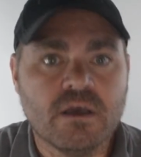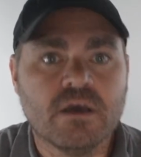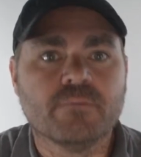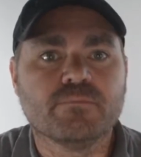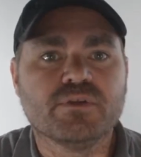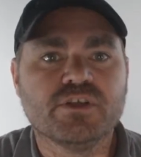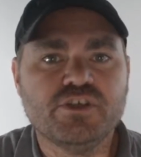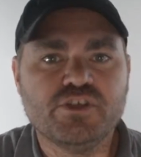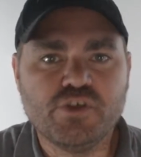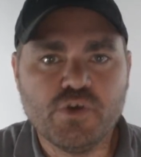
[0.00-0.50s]

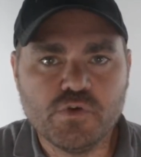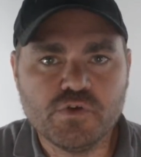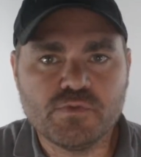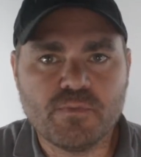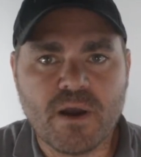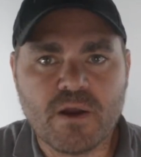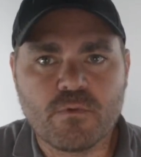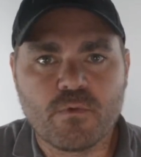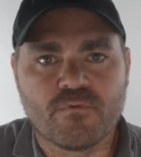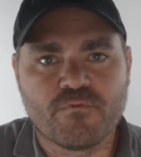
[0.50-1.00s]
Please use
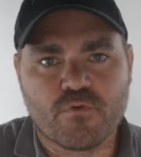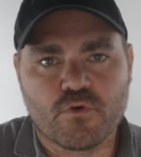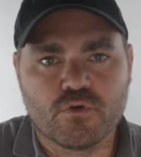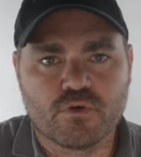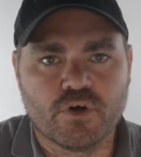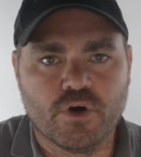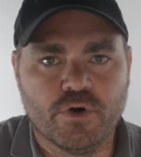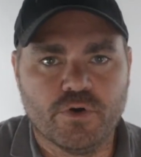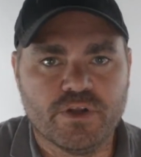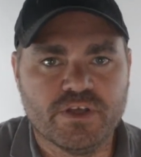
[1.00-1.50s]
my referral
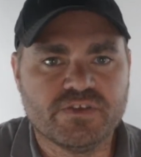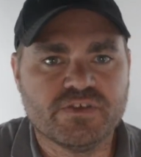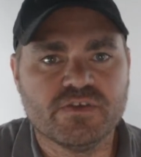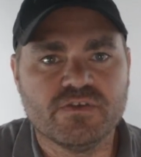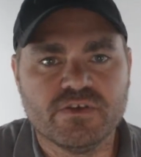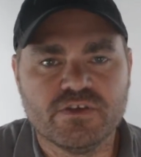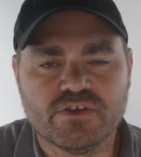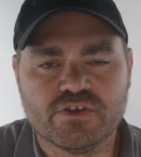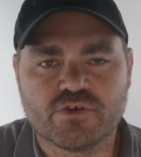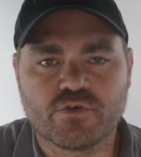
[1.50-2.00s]
code. It's in
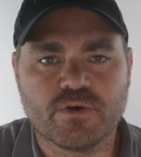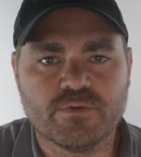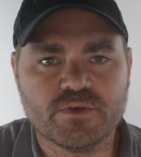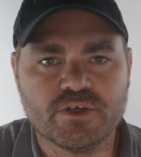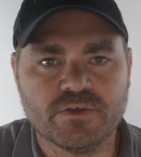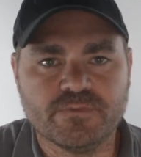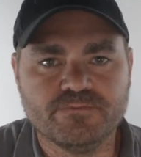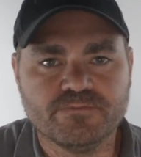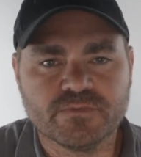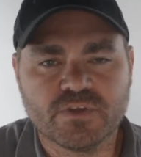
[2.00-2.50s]
the
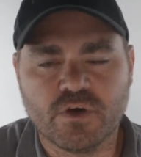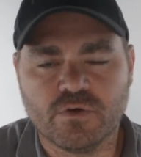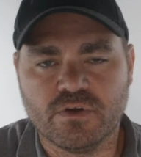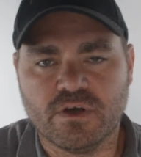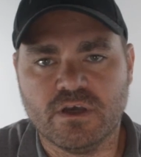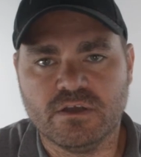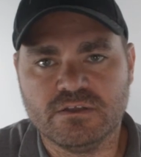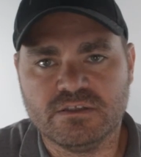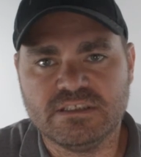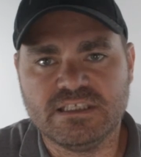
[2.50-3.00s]
description. Go
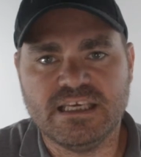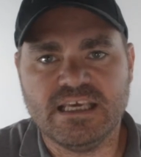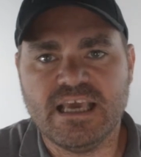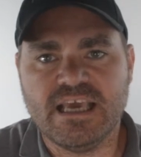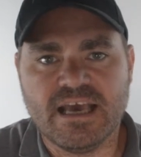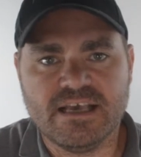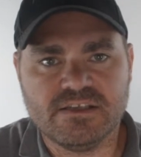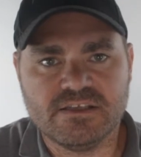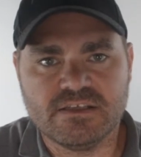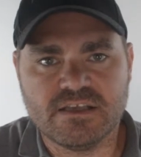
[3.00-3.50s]
to
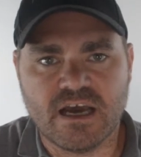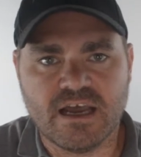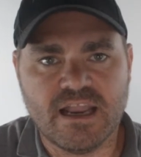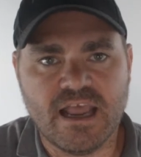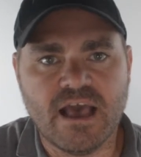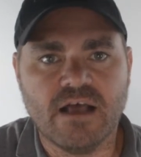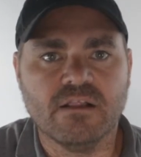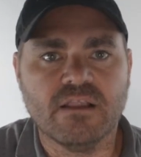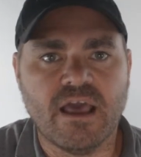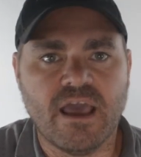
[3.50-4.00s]

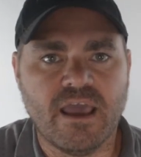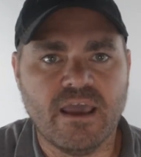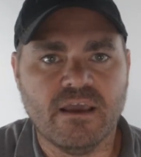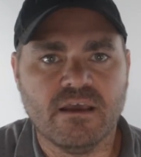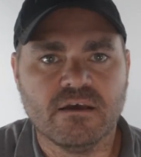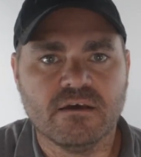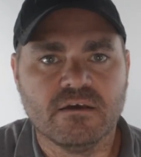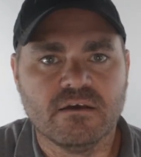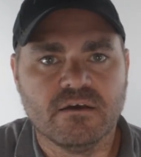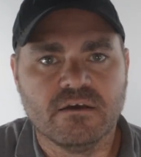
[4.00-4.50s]

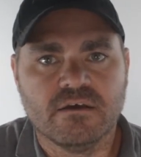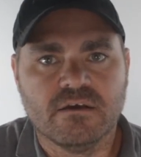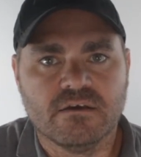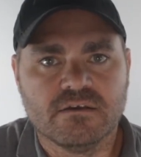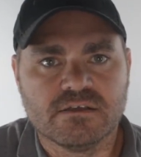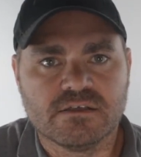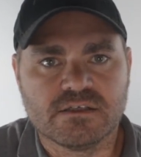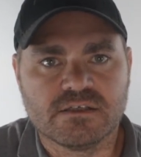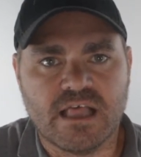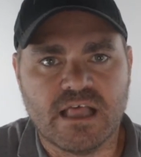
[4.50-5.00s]

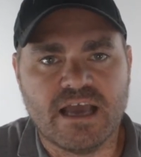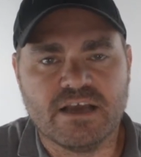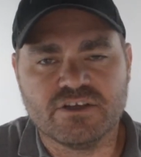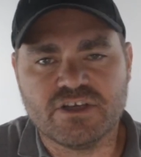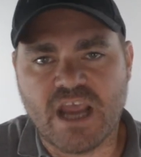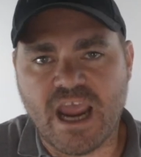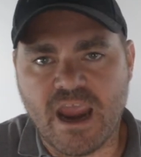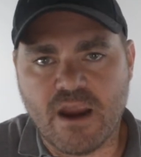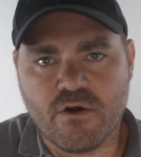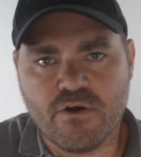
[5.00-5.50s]

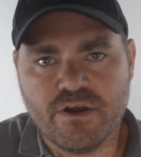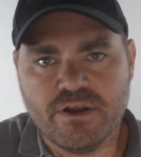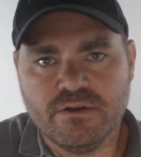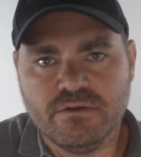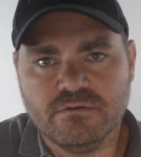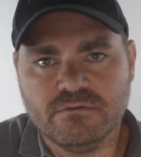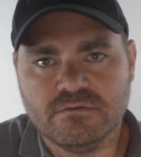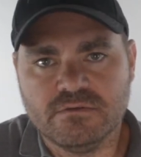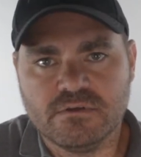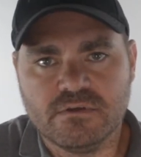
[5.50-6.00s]

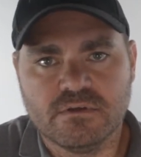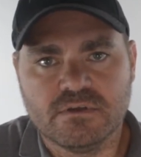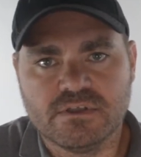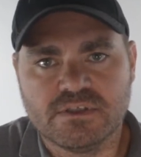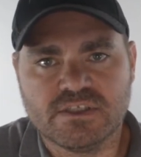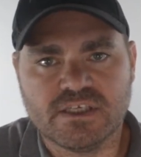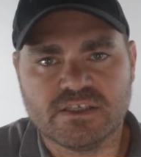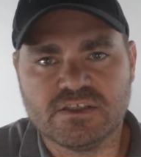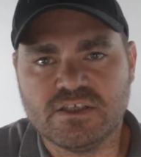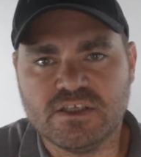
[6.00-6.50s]

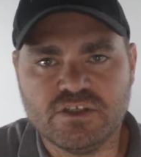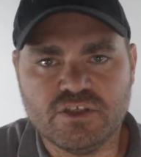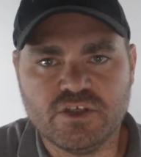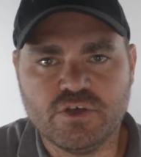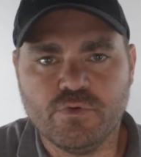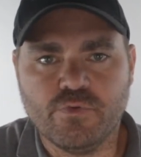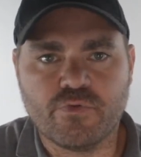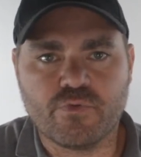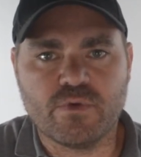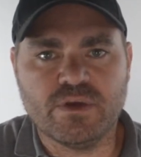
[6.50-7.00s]

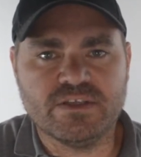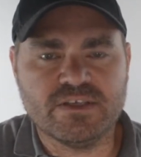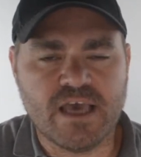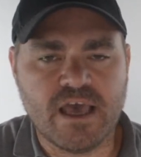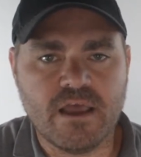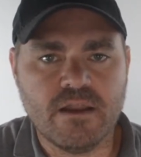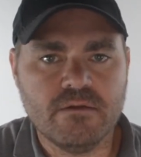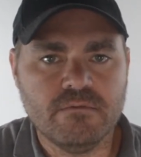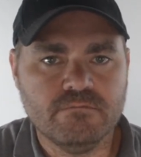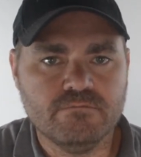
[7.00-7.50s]

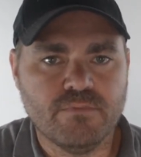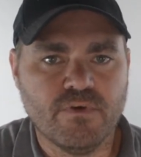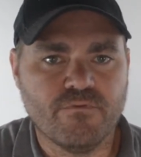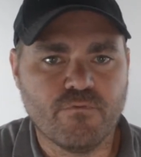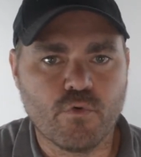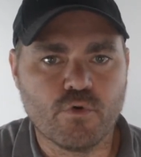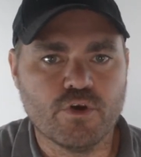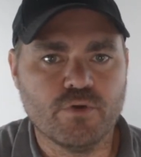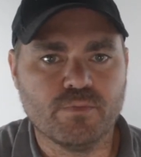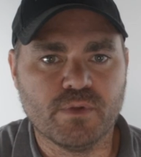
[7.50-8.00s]
ts.la/Aaron62310
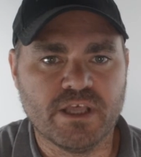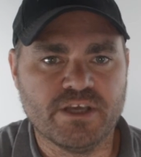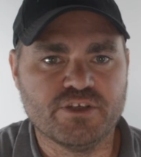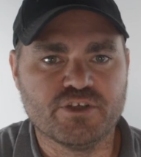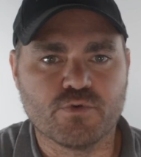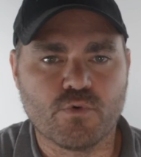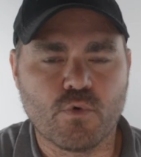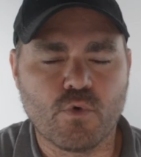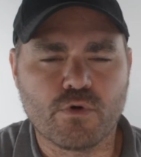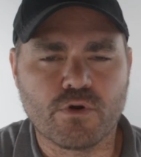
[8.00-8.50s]
before you place
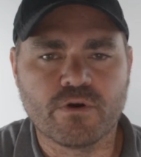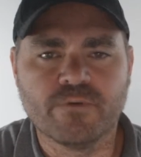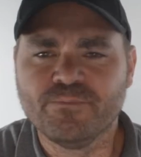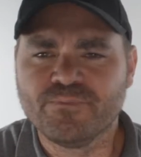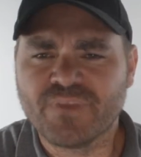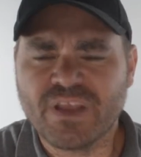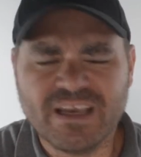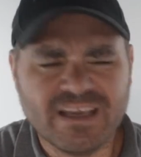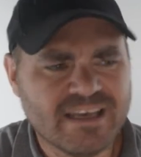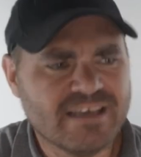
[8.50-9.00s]
your order.
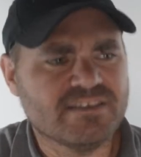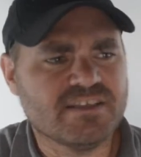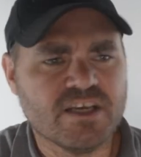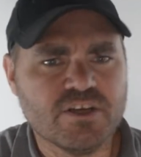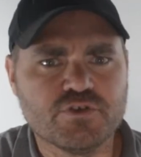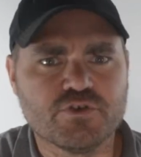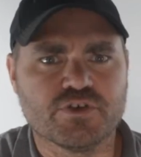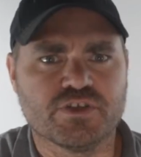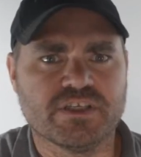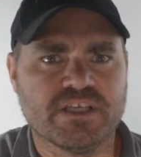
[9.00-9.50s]
It's
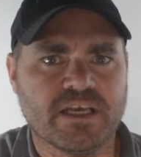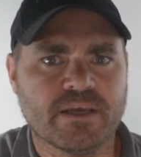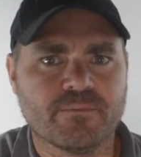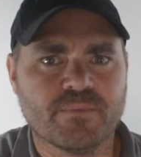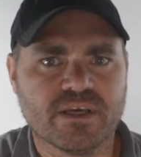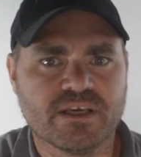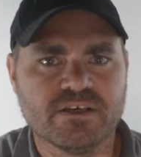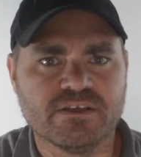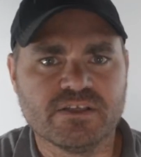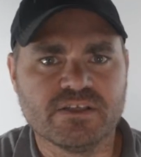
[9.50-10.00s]
interesting
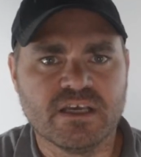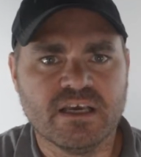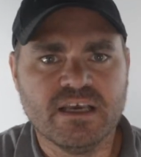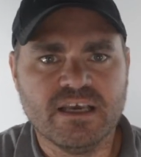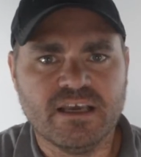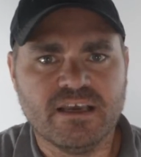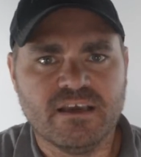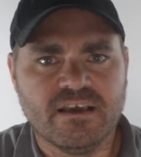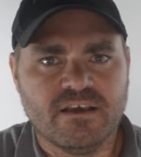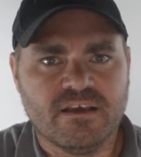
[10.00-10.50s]
because
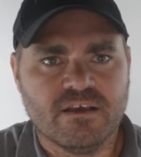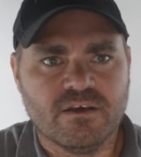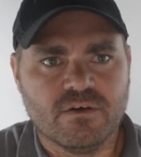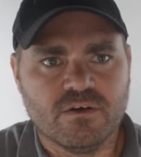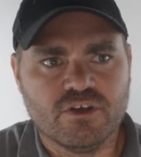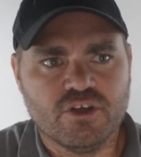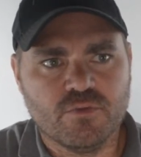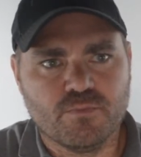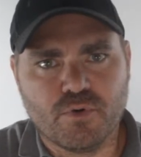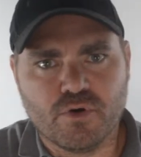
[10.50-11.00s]

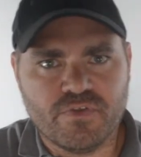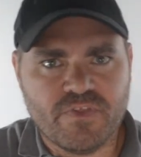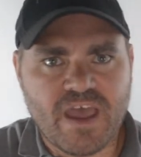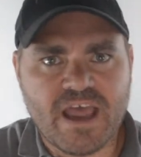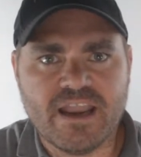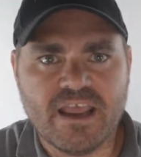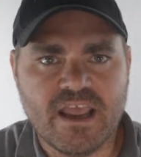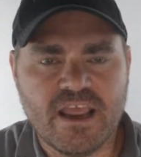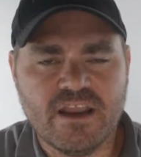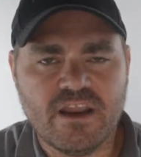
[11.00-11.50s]
you put
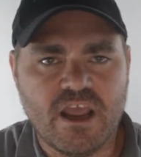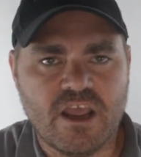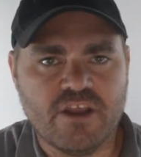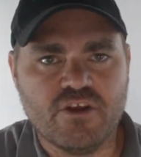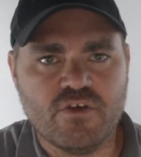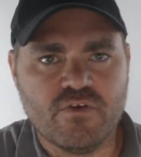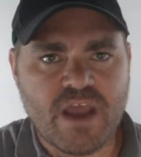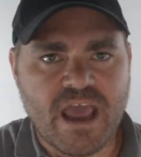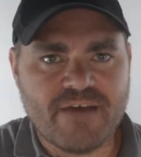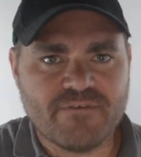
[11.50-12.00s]
that in and
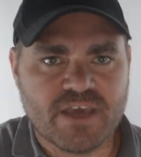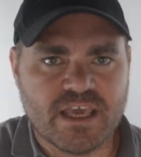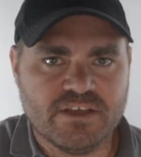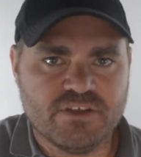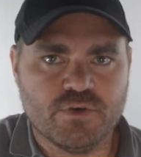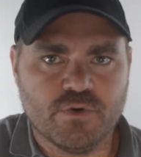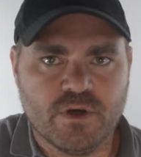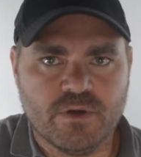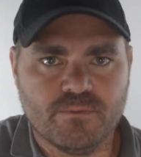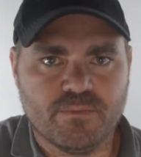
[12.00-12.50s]
you navigate
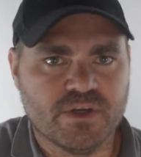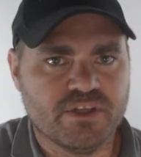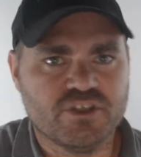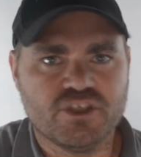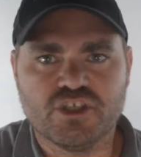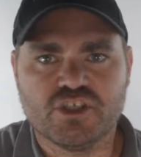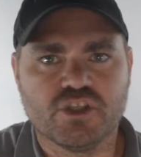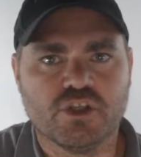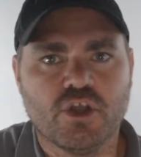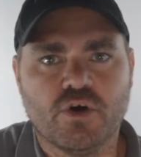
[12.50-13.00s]
to it, but it
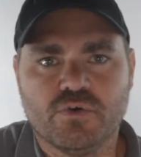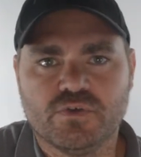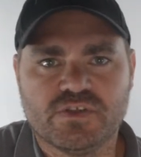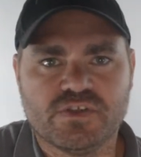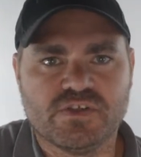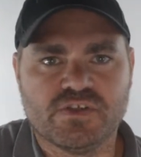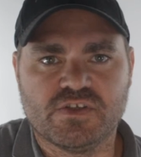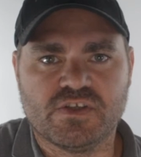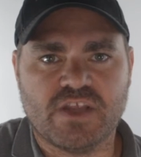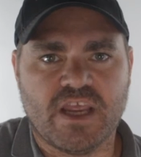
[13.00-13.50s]
just loads
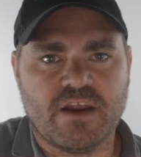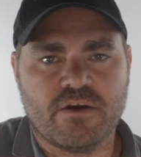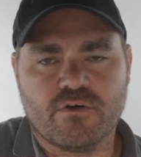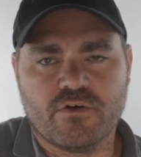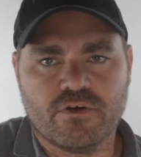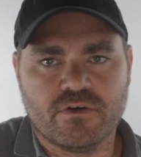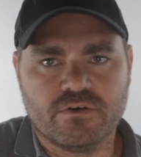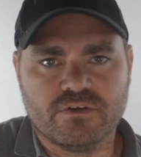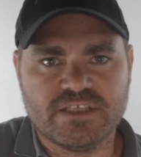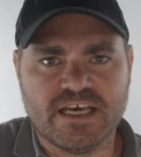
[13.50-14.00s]
the
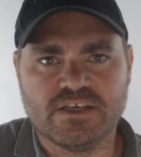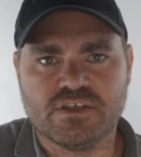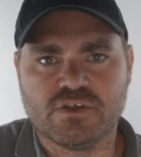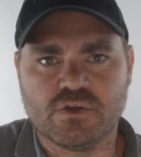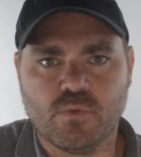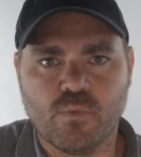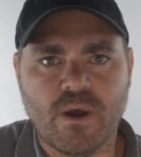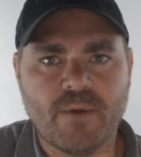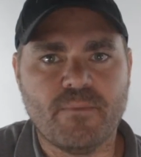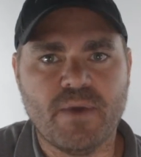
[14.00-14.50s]
standard
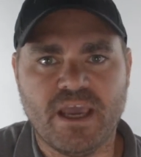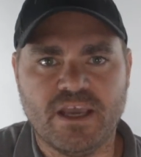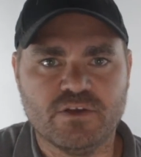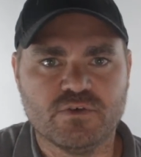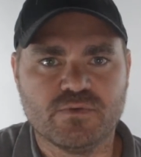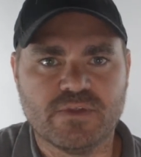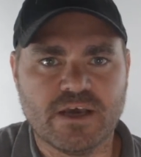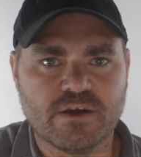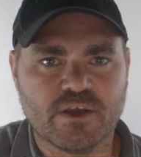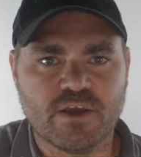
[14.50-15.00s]
Tesla webpage
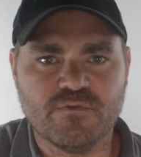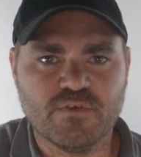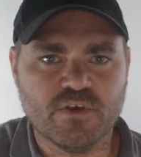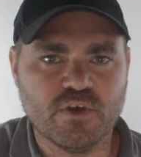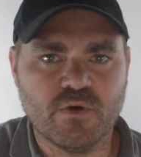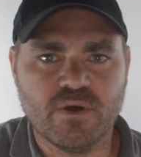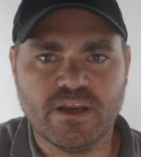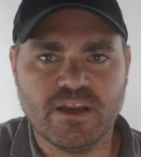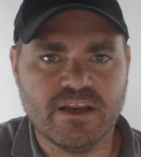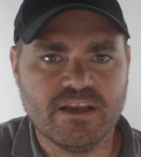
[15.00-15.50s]
without giving
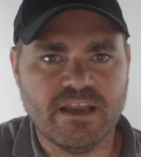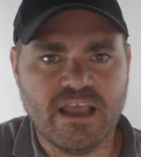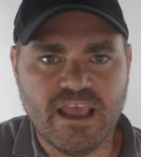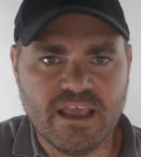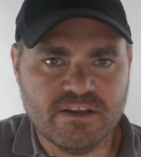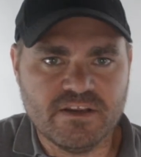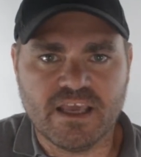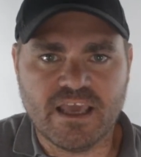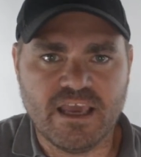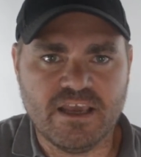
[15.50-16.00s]
you any
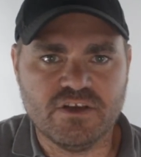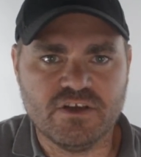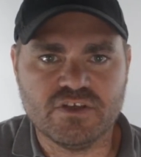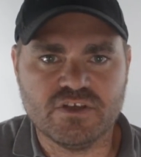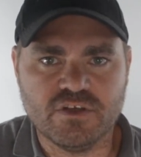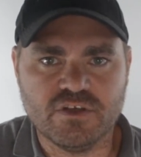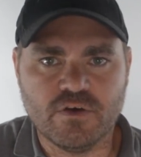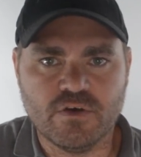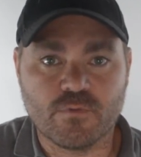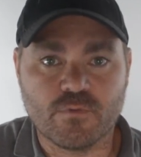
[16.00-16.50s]
indication
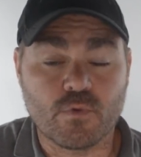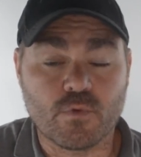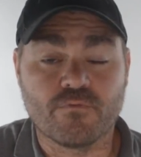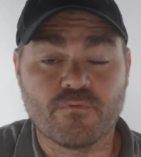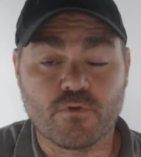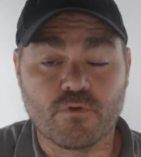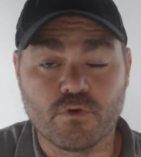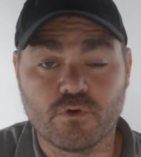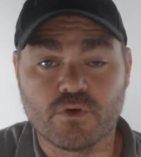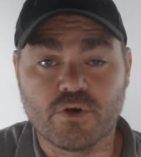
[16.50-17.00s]
that you have a
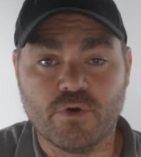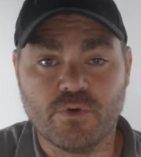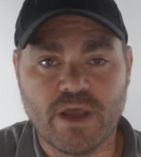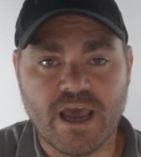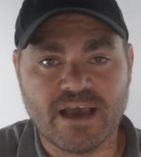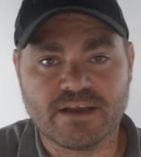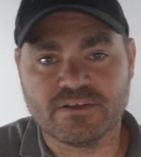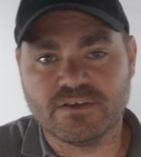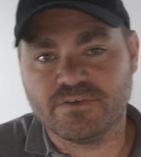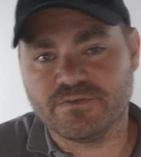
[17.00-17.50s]
referral code
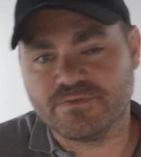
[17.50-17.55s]
active.